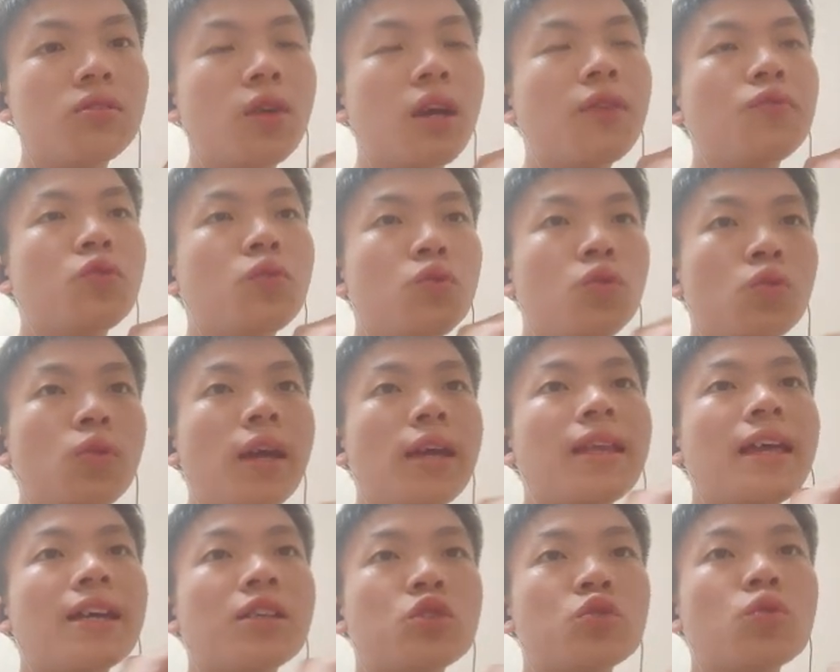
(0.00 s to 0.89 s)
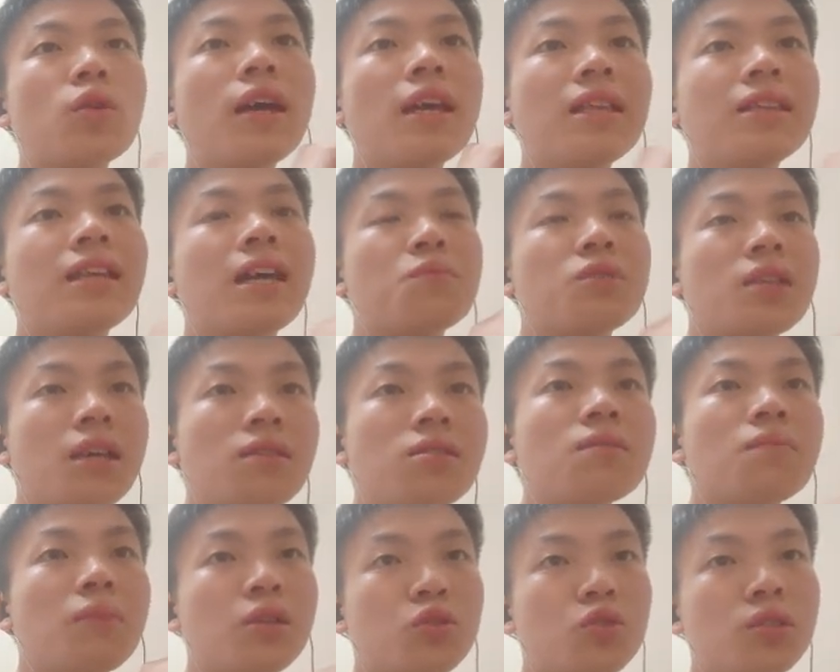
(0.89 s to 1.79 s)
You have to do an extra n times n
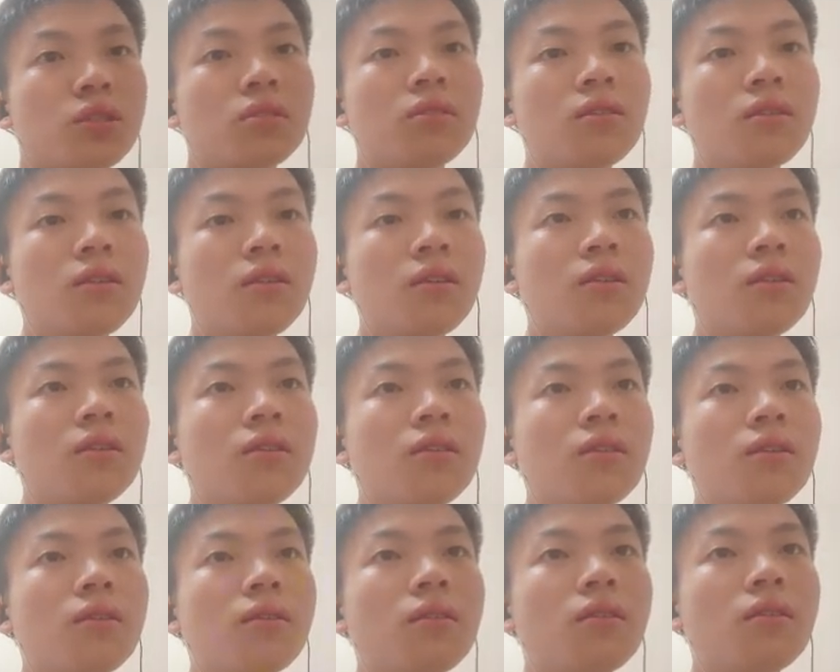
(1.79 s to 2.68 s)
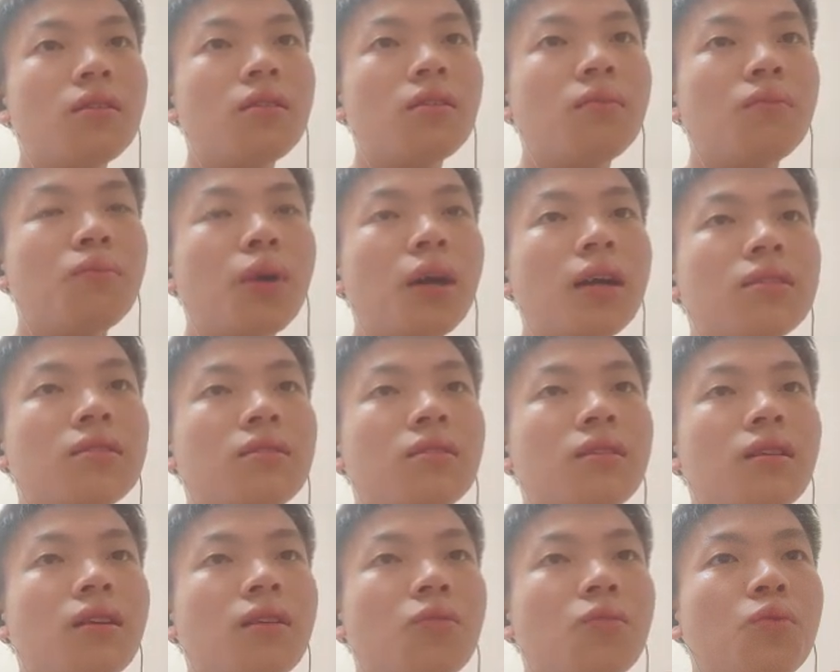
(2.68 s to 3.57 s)
matrix. But
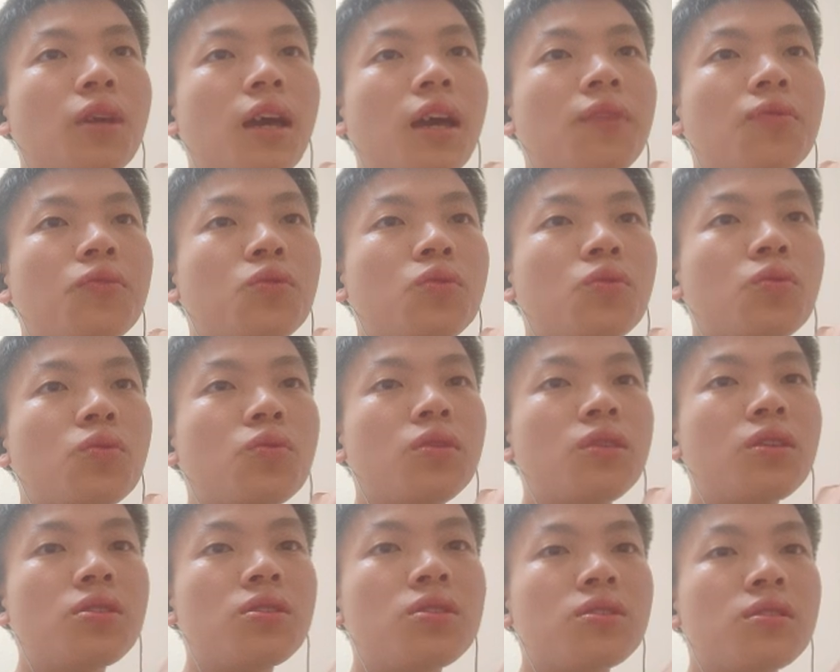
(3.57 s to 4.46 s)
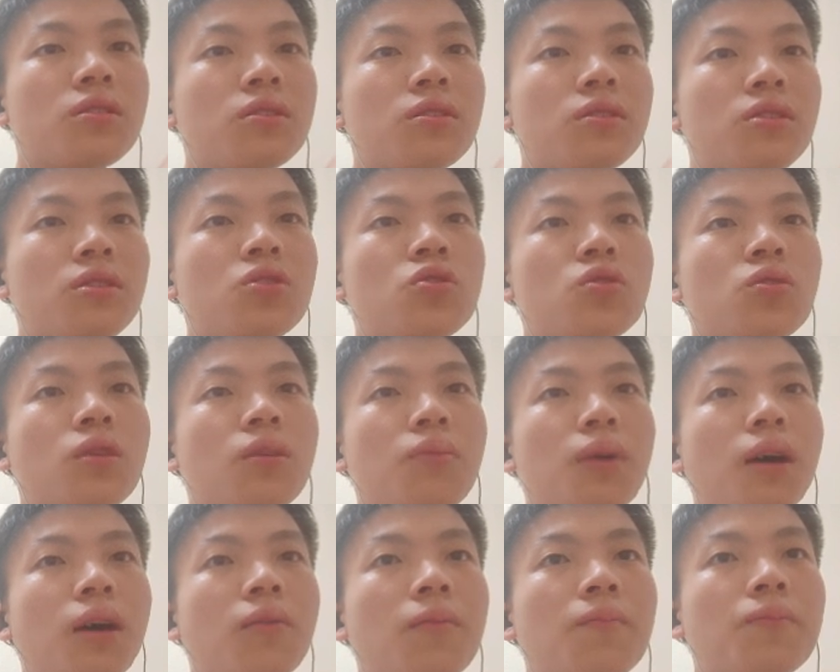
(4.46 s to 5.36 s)
we have to teach you
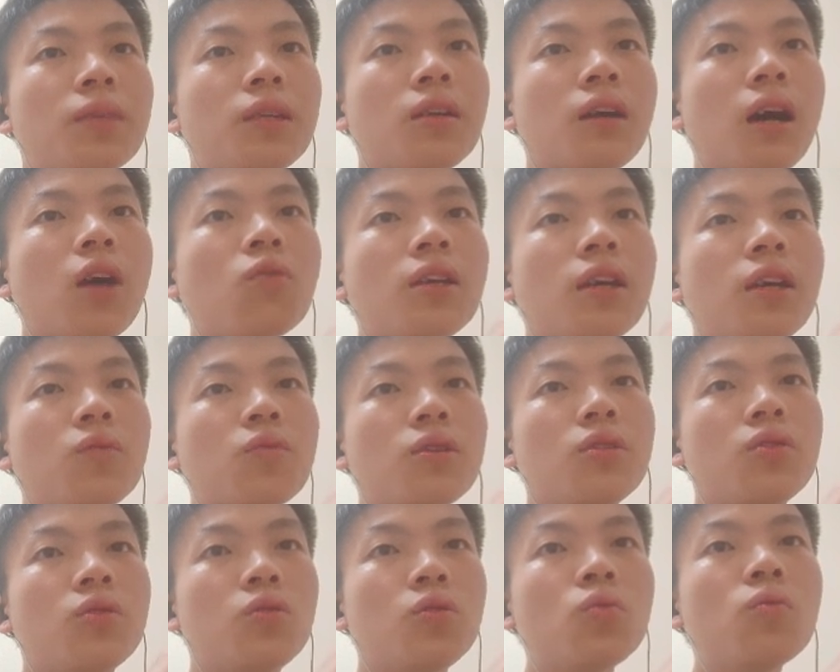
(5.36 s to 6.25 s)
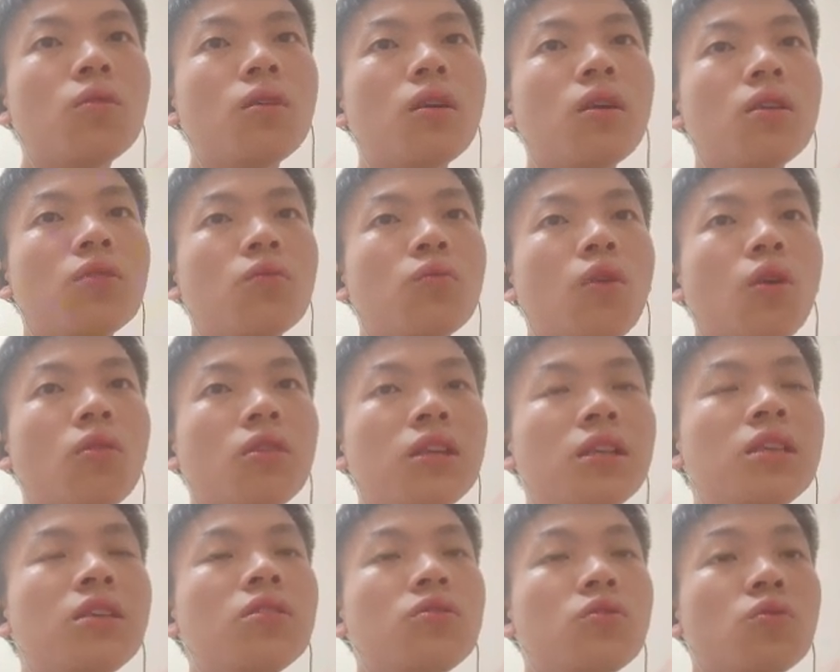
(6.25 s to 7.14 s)
about how can we do
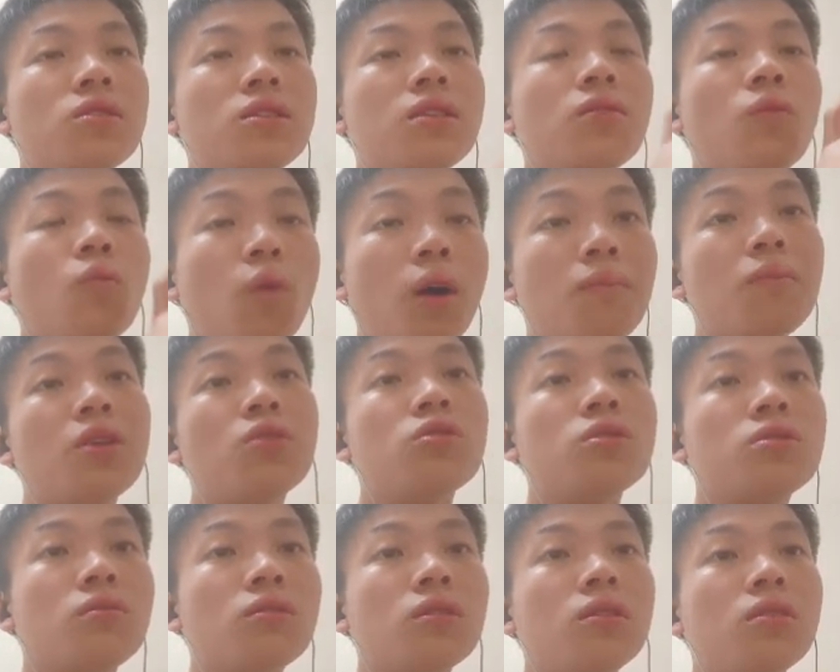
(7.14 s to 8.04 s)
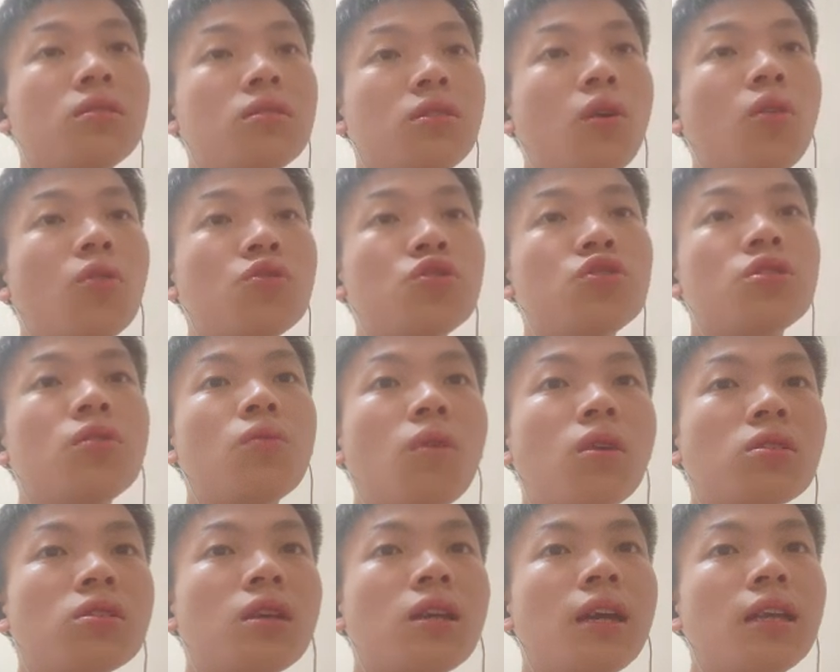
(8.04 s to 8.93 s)
only using one matrix only, the original
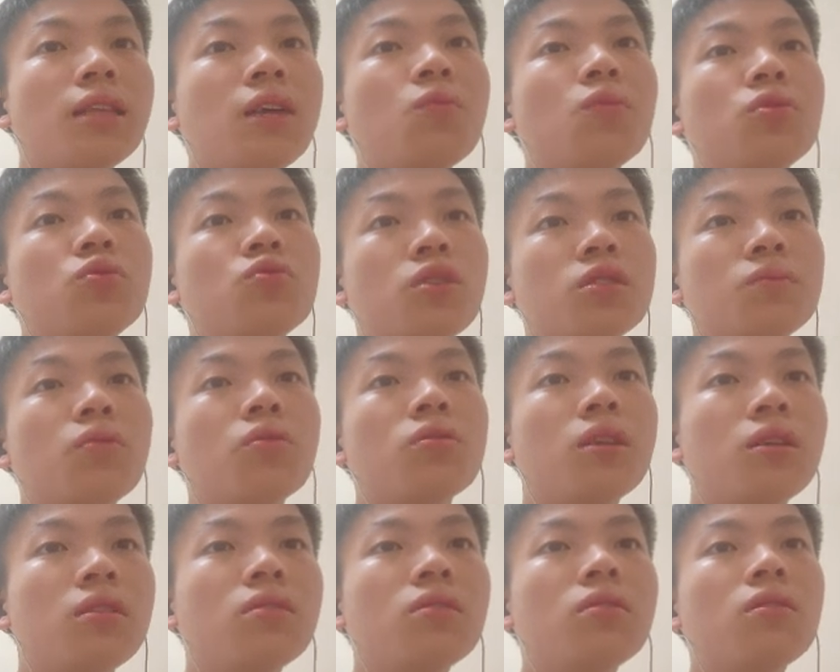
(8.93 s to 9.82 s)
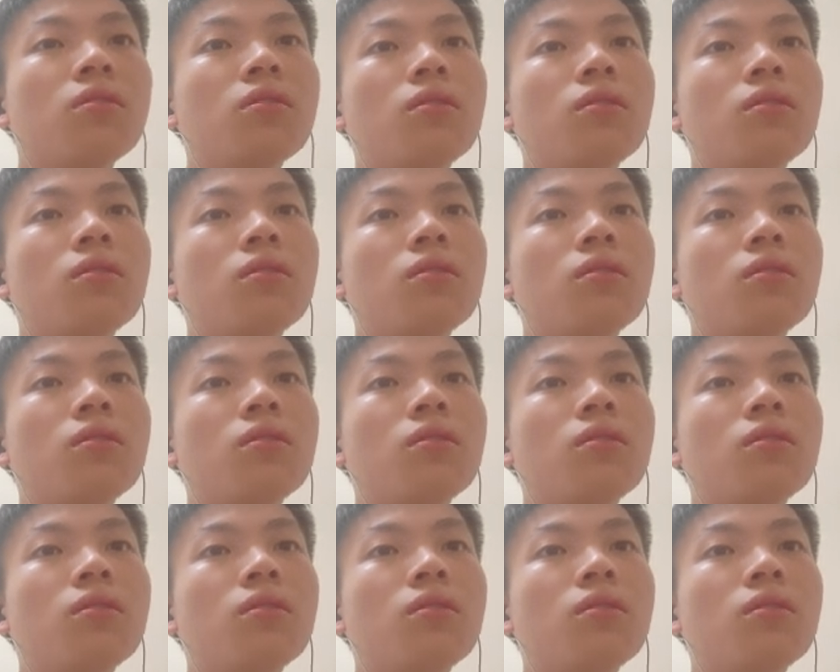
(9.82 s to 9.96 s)
ones, and then we transport it.